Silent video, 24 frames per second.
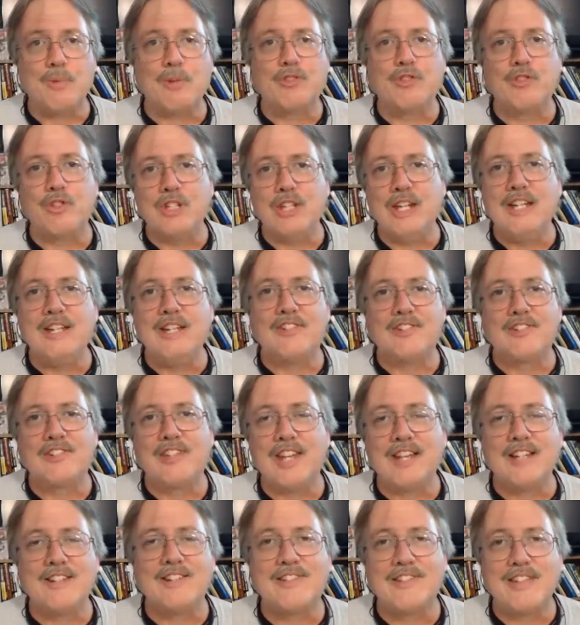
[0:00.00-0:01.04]
So you need to
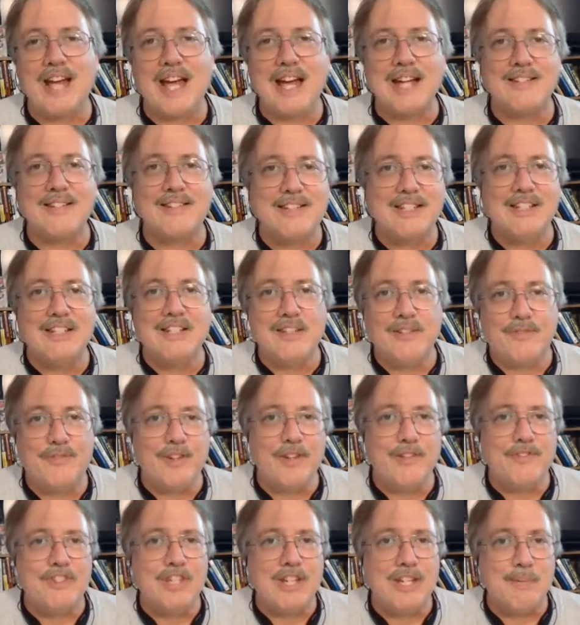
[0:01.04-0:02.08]
set aside 10 to
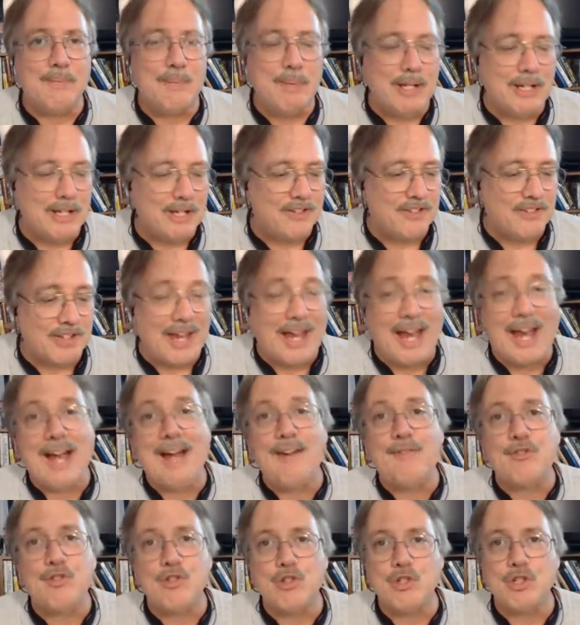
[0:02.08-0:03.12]
15 minutes
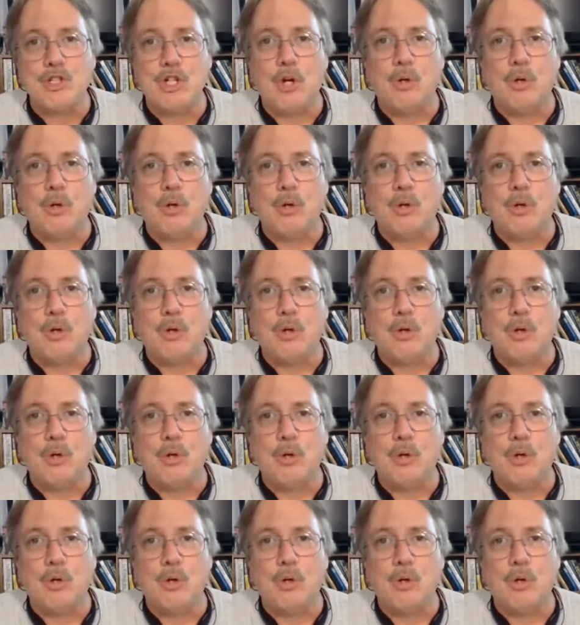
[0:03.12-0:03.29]
after you go